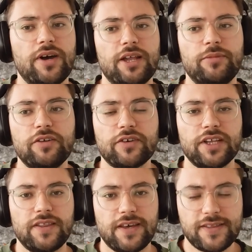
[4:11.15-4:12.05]
and we
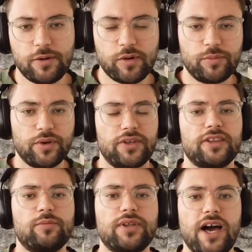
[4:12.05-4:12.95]
really think that we're building
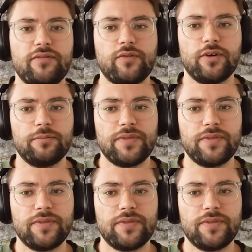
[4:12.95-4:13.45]
a platform